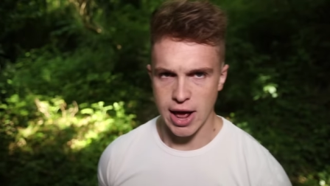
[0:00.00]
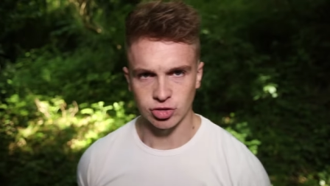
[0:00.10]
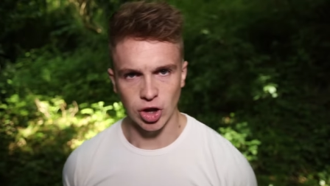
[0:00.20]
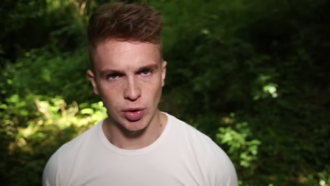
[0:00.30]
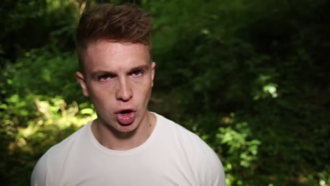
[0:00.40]
right,
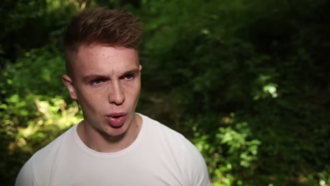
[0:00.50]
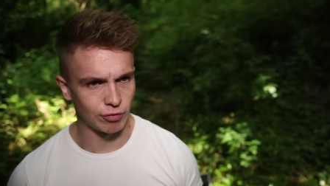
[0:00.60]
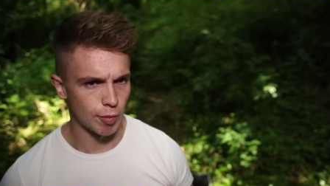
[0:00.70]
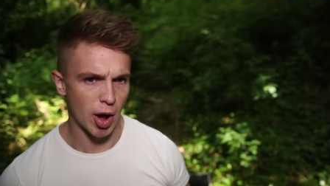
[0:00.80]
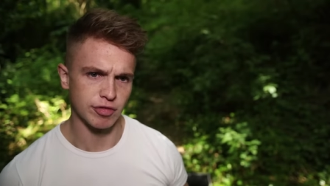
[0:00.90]
next up, we got one
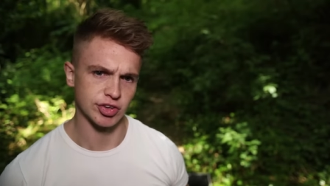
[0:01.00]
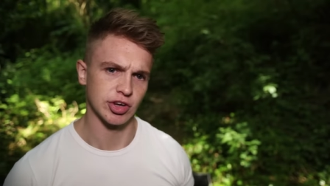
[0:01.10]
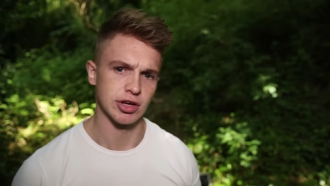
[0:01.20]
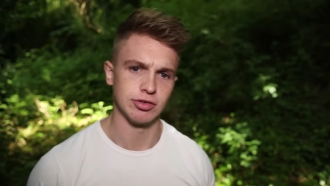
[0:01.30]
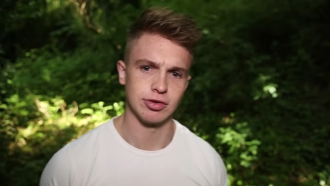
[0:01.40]
from
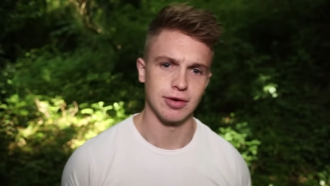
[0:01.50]
overseas.